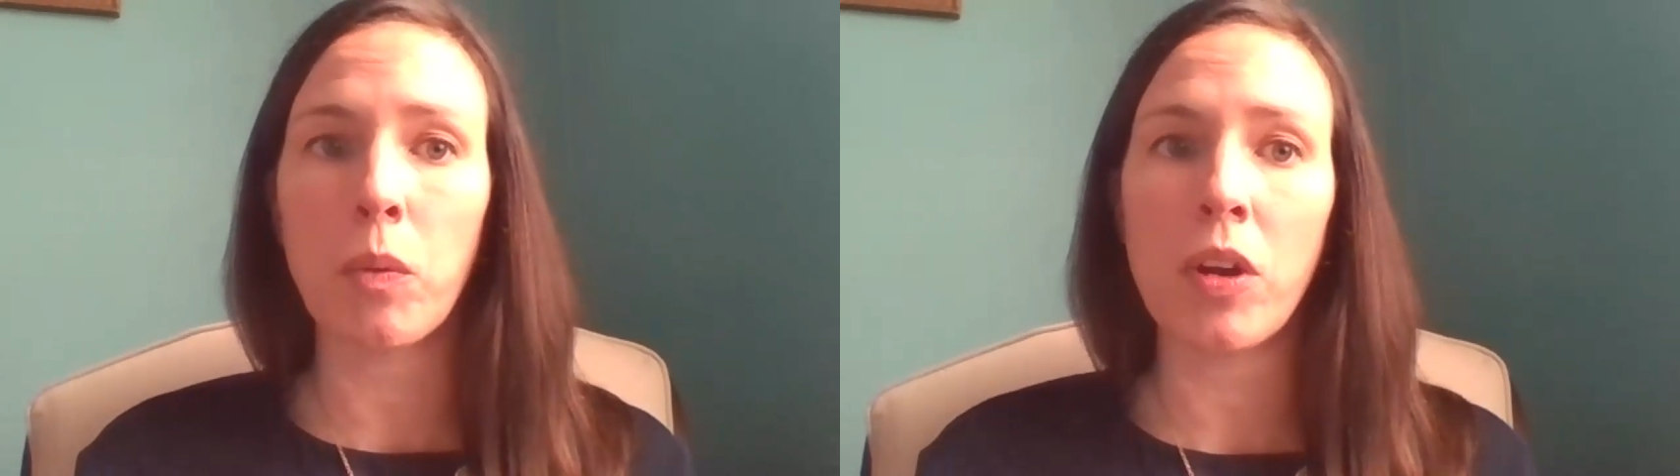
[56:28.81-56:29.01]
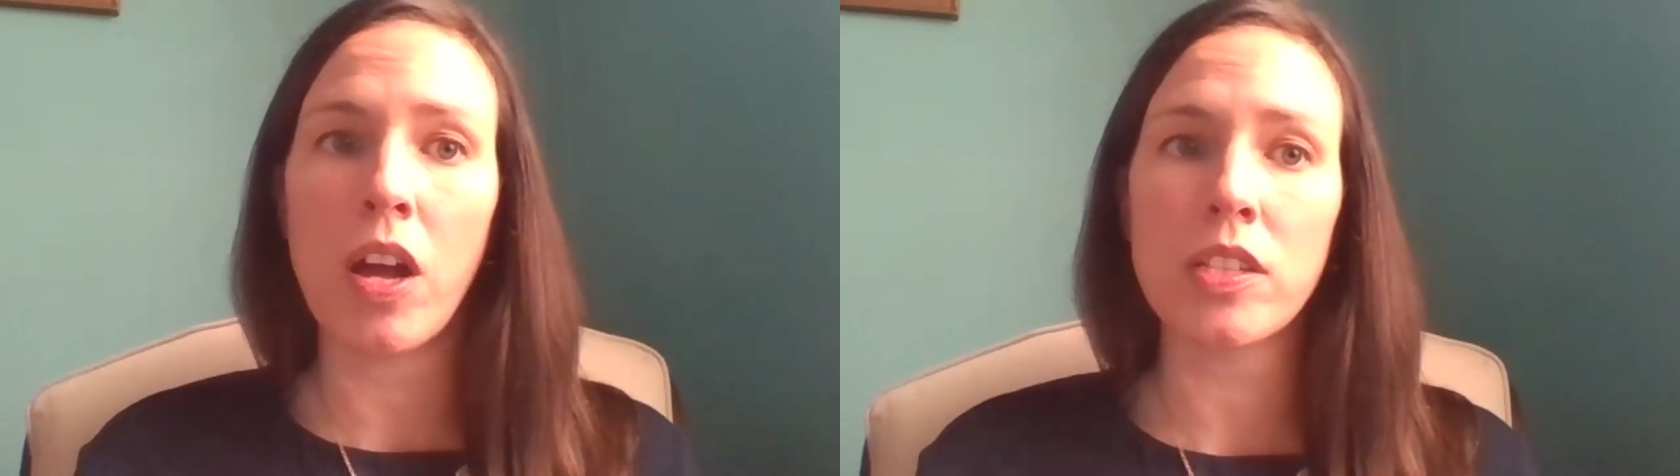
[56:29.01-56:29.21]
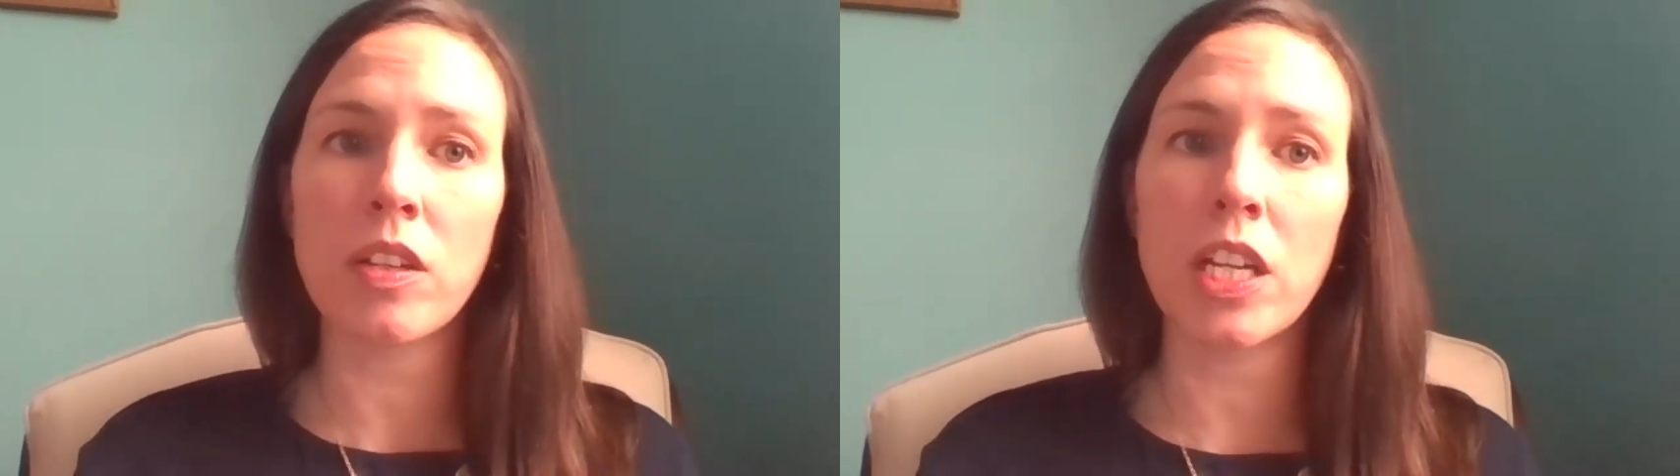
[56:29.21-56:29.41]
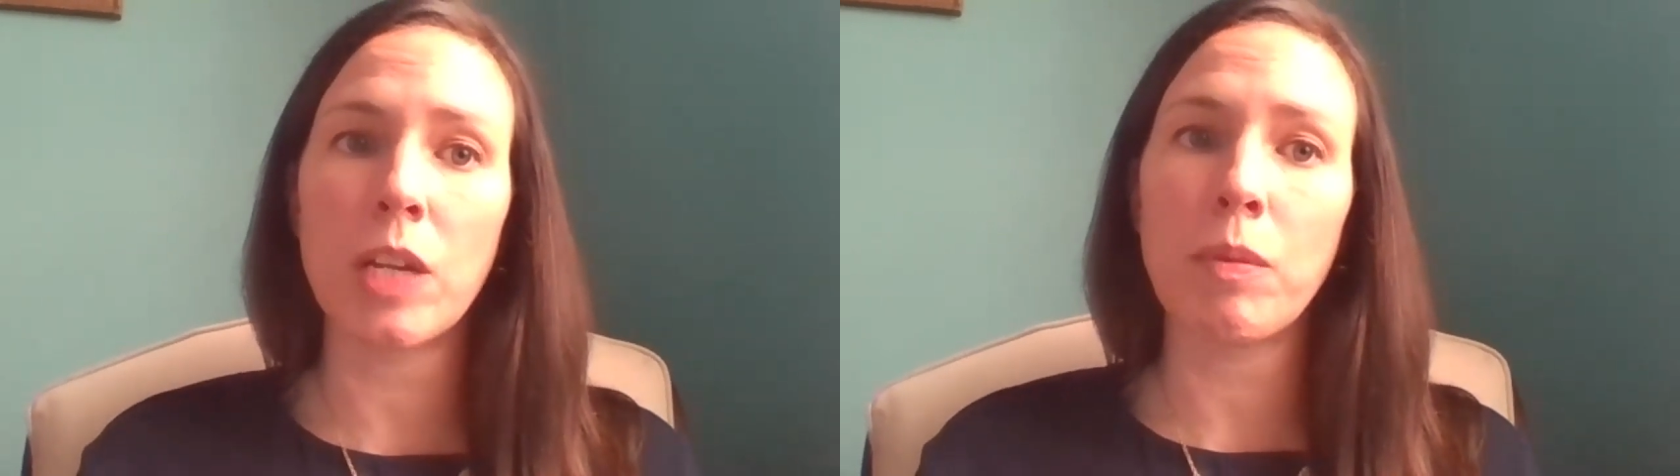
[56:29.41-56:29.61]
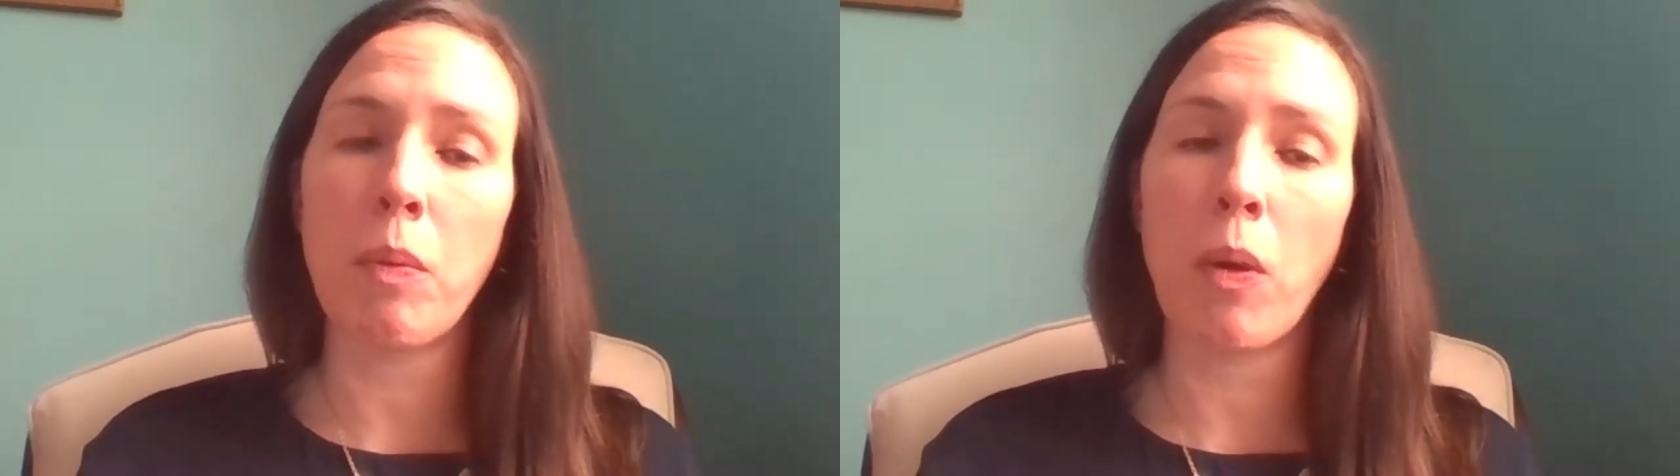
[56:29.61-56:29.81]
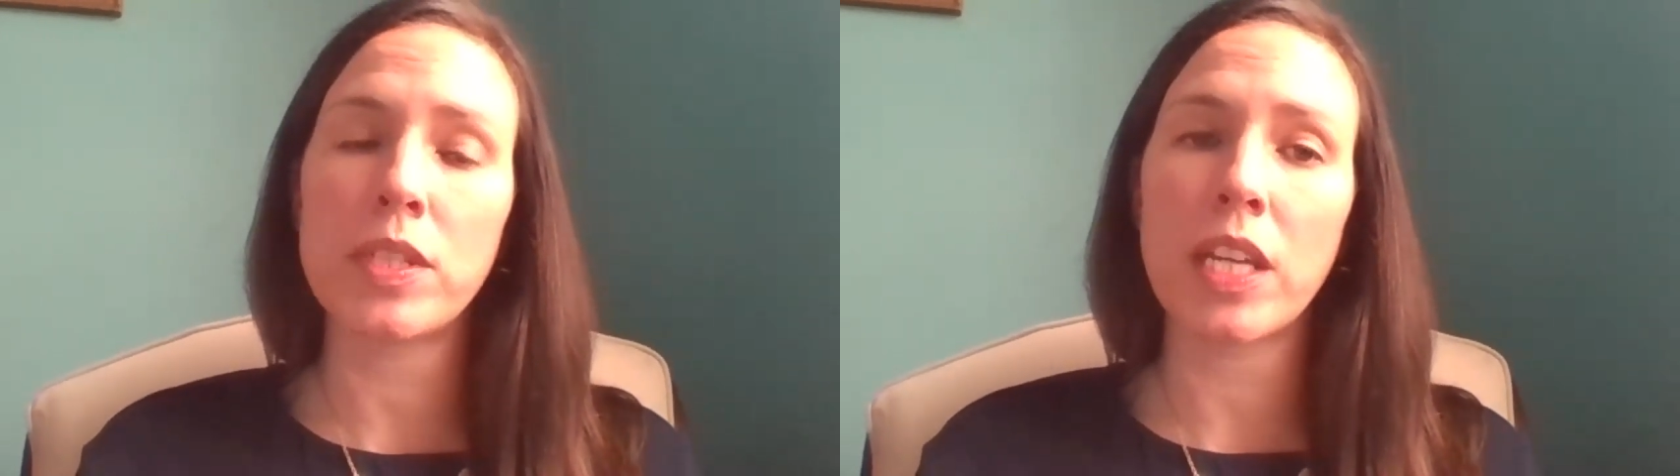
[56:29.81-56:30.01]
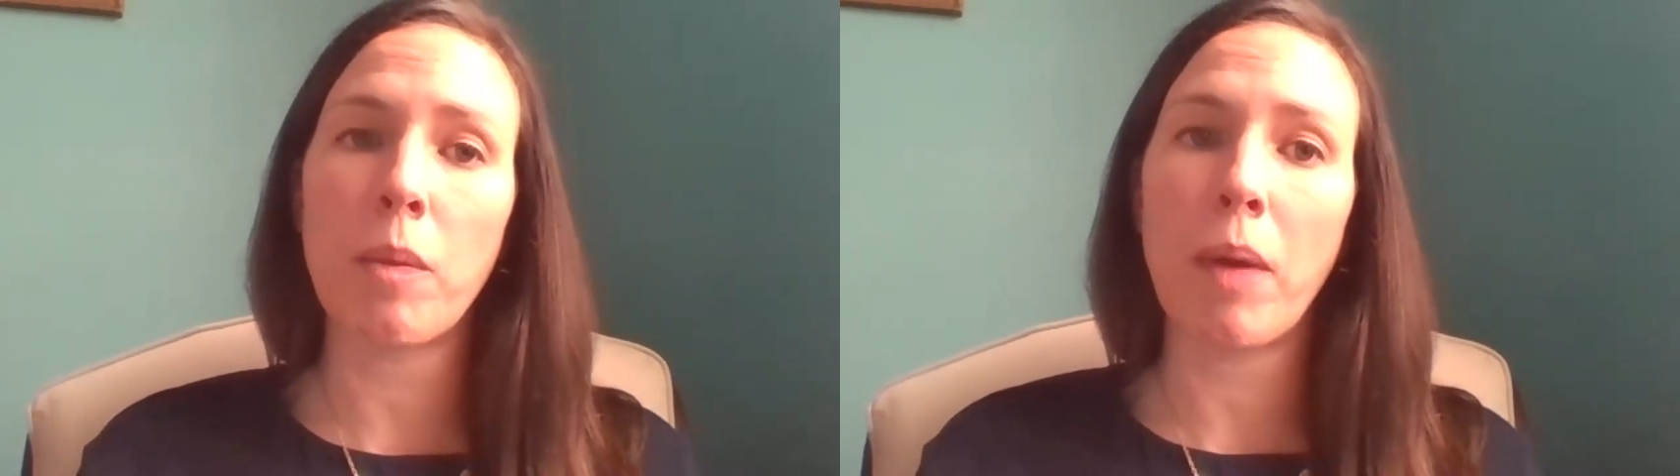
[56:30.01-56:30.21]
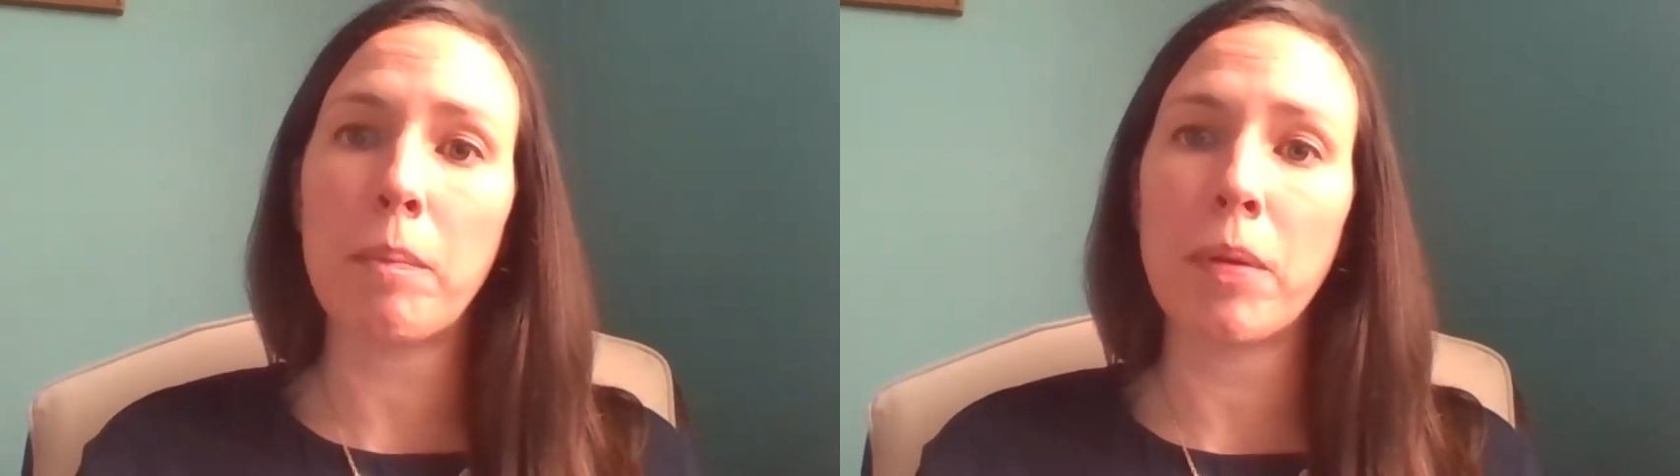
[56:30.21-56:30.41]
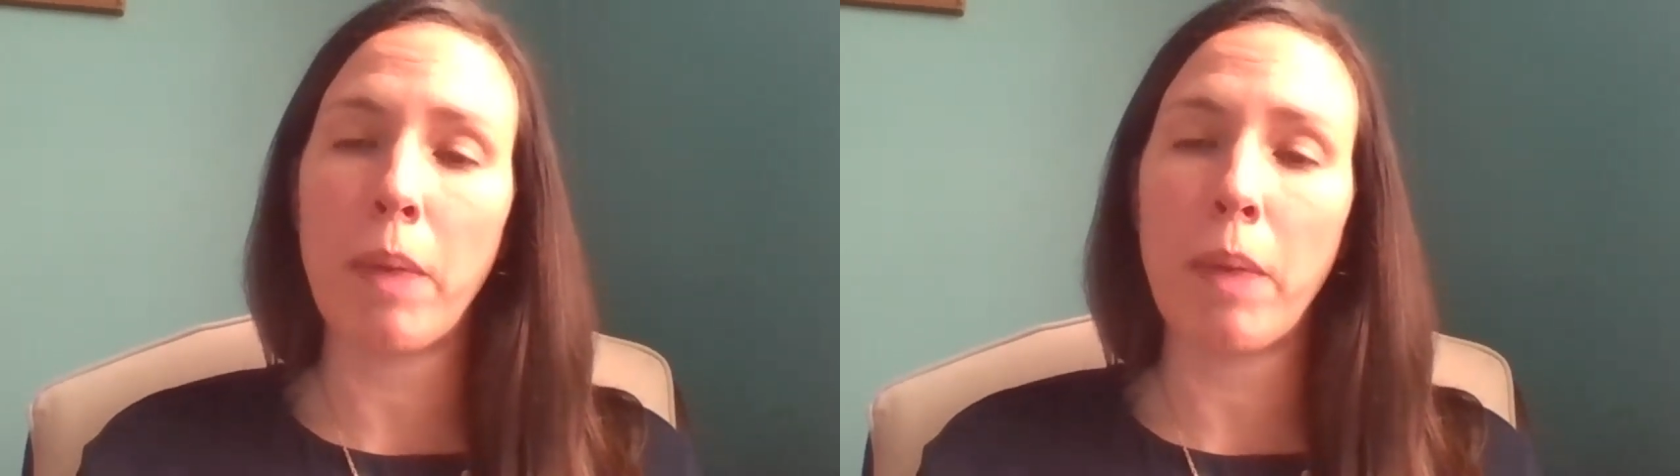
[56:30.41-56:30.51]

but we're also going to be posting about